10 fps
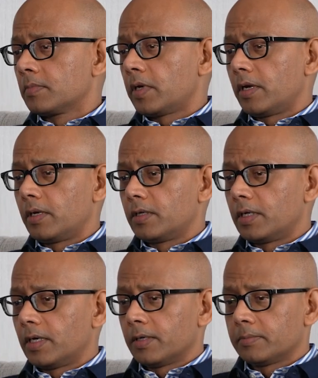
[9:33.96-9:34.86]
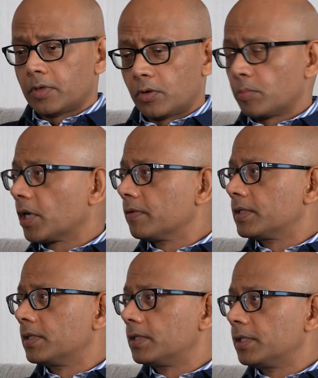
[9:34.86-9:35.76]
and our
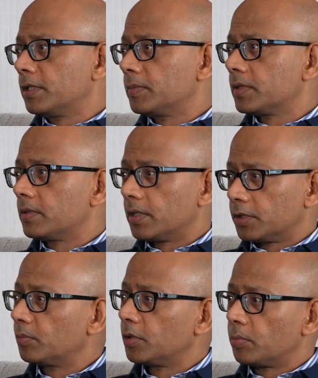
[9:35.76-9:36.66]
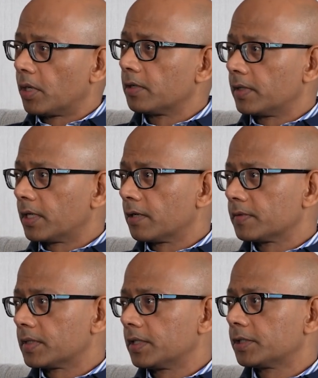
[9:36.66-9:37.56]
privacy teams. They should be part of the
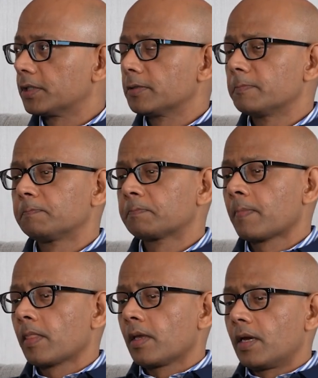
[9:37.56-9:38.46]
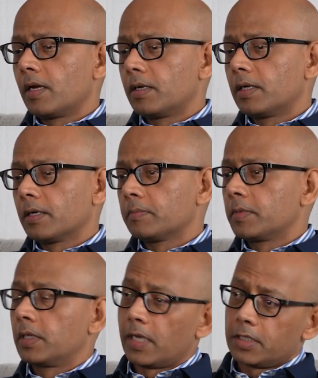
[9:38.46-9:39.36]
conversation. And
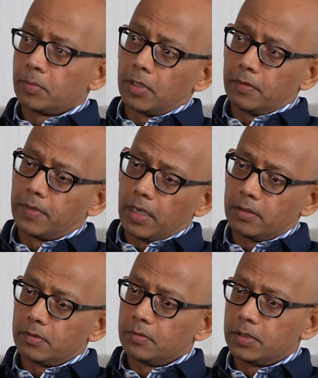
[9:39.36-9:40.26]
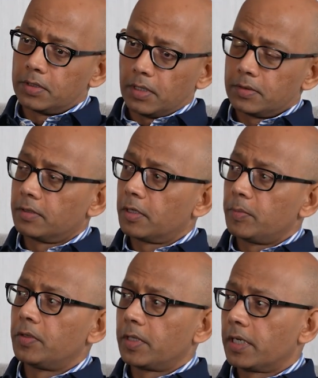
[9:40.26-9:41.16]
the last part of that is also
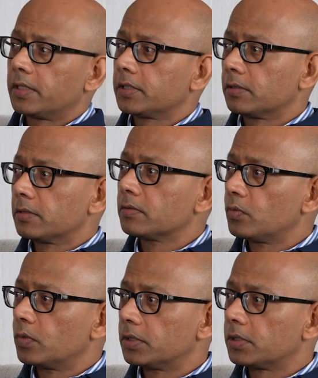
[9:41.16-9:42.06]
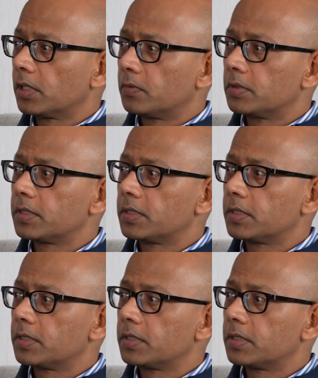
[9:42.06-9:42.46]
communication, which I would